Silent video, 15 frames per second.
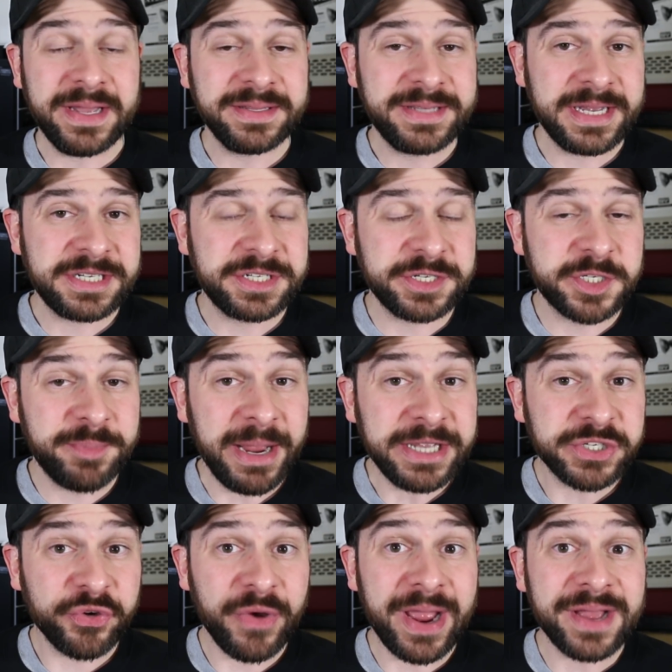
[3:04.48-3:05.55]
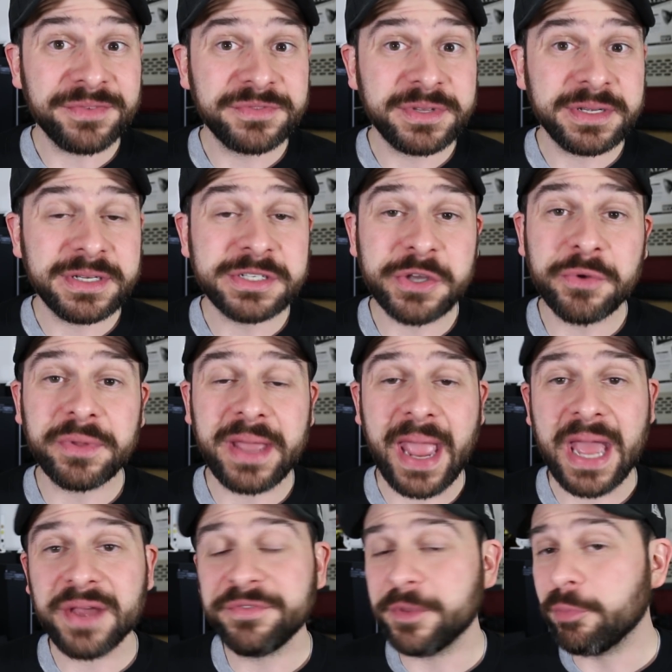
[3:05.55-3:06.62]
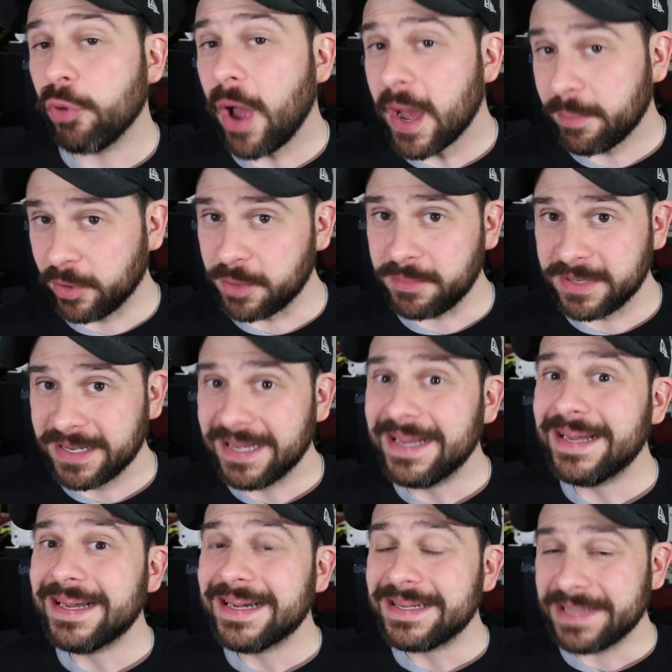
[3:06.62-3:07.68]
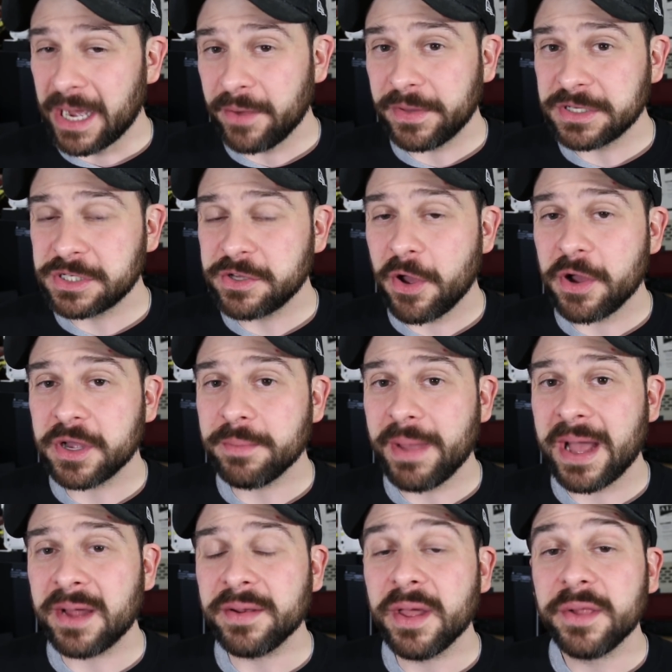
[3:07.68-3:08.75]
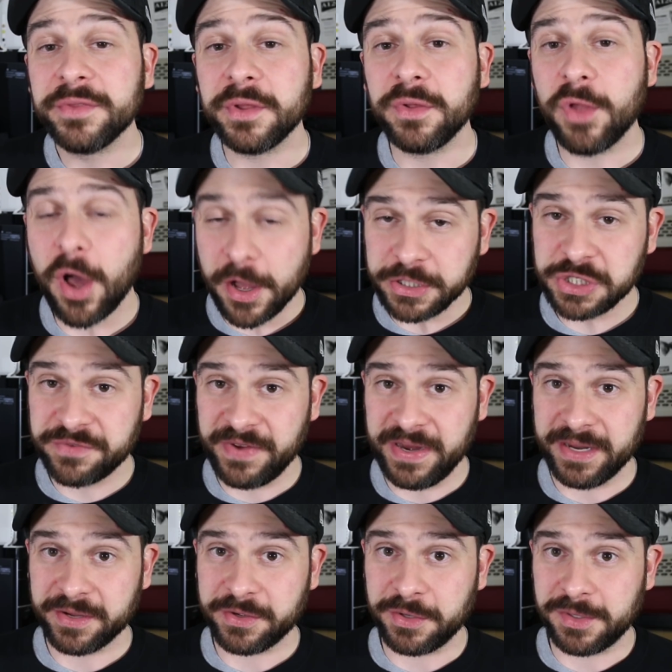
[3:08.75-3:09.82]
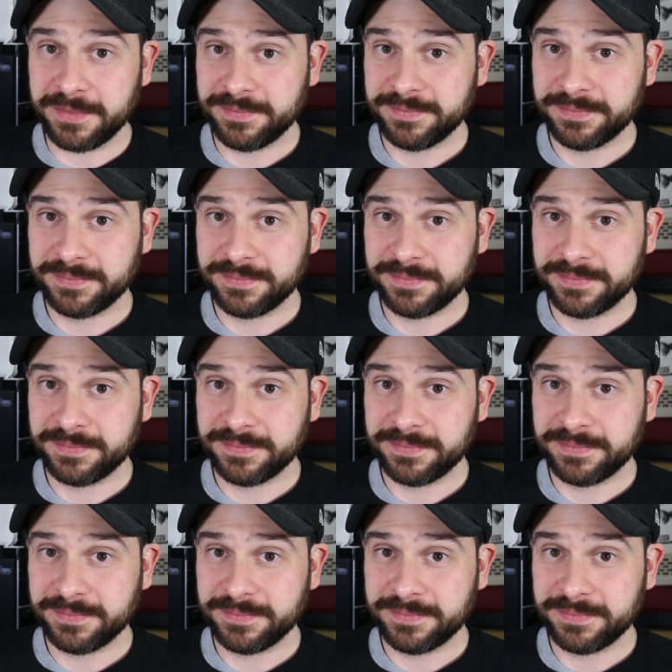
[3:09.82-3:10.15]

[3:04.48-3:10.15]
the untested spacecraft is only half the problem. Now let's talk about the launch vehicle.